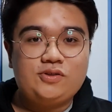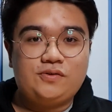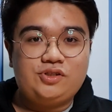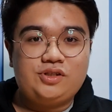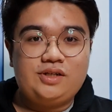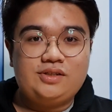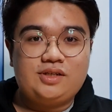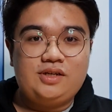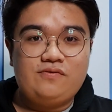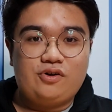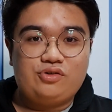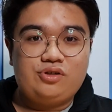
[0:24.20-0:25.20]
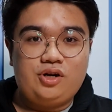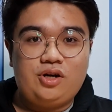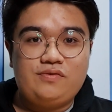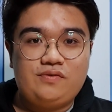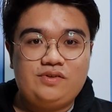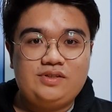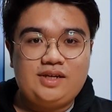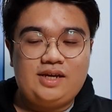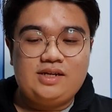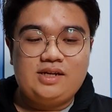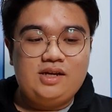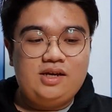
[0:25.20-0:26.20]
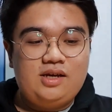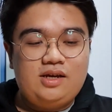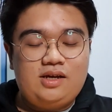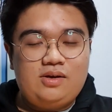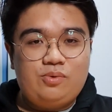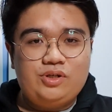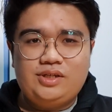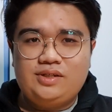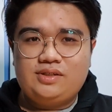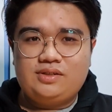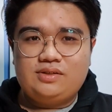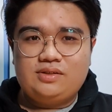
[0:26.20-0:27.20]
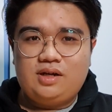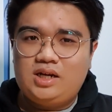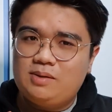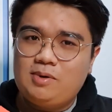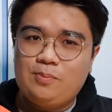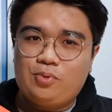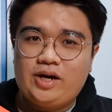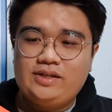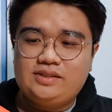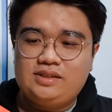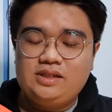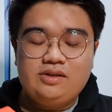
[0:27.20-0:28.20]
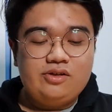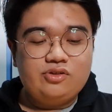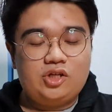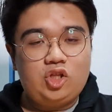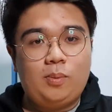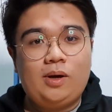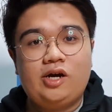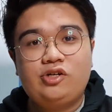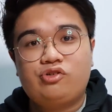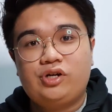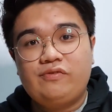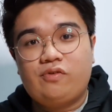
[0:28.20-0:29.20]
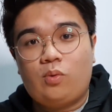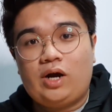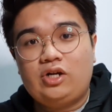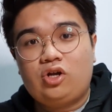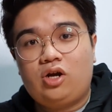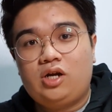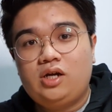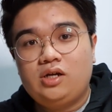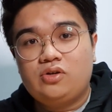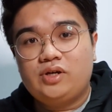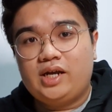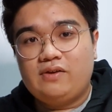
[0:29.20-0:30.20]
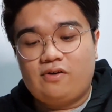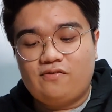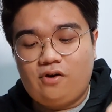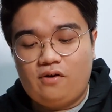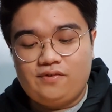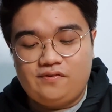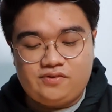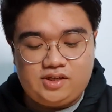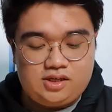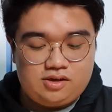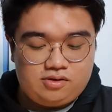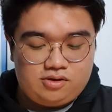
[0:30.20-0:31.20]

chicken skin for $3.50. Which is a little bit pricey. So I top up a drink for $1. You get it for $4.50.